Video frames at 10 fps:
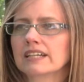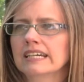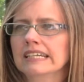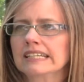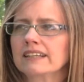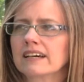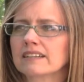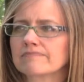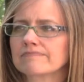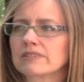
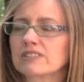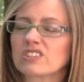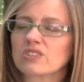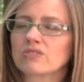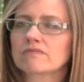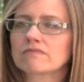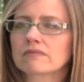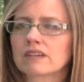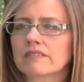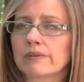But soon
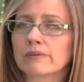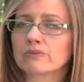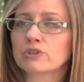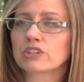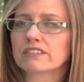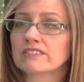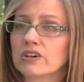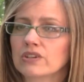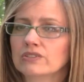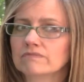that wasn't working,
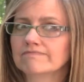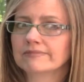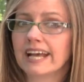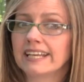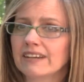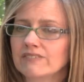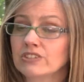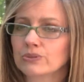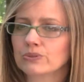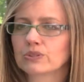so I had to have
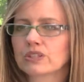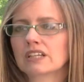2.